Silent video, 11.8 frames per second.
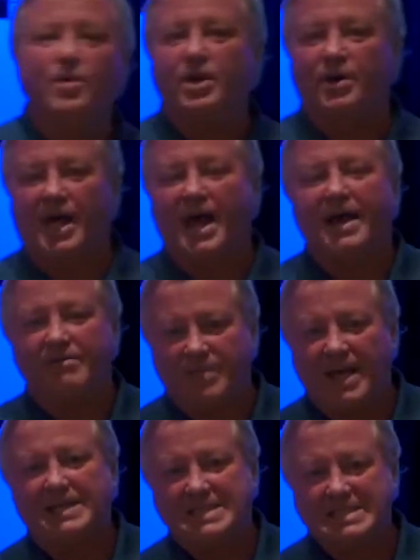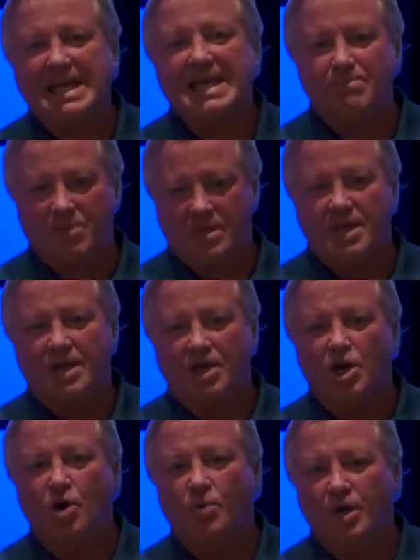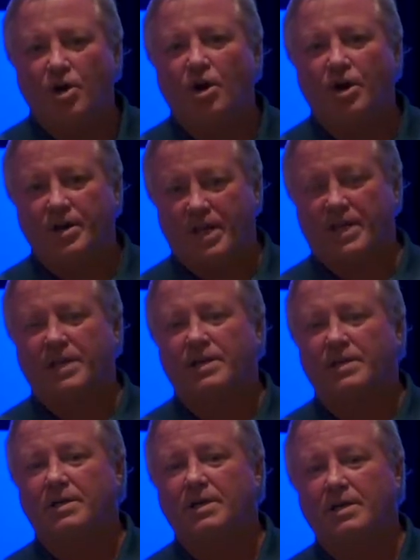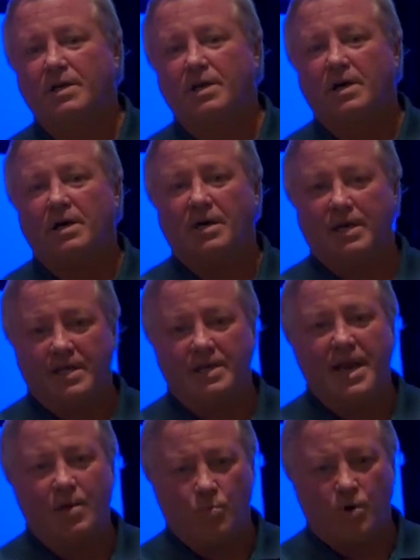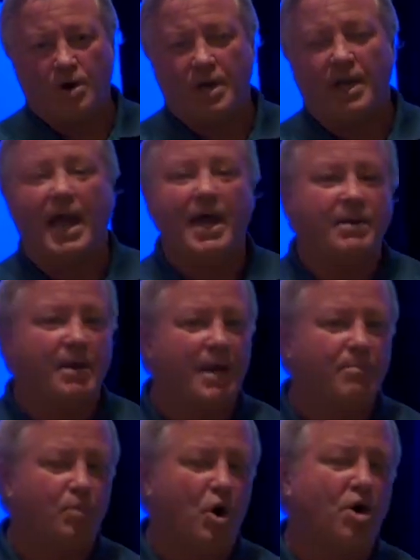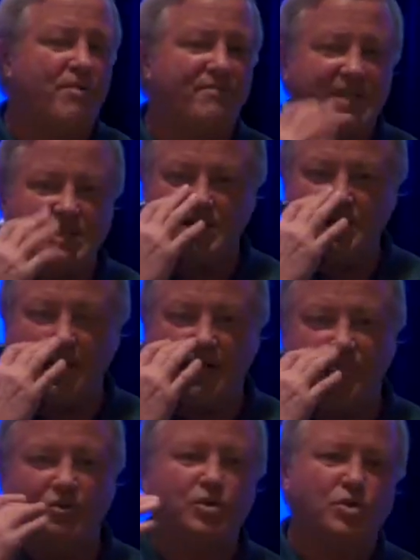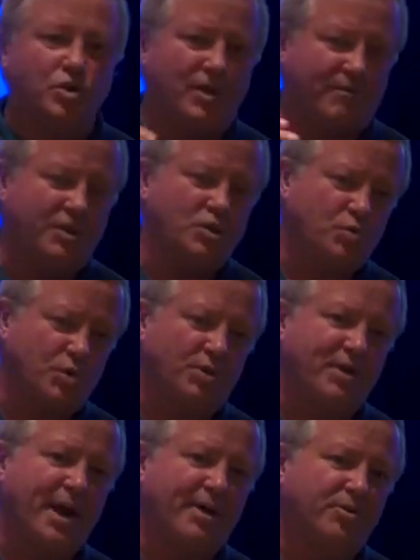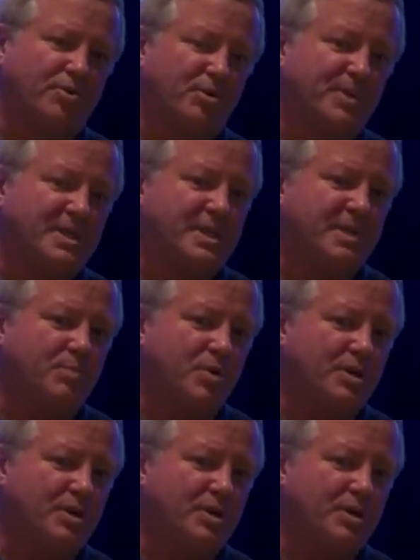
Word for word: going to have that same thing going on in, uh, in networking? And, and part of SDN, if you, if you drill down a little bit deeper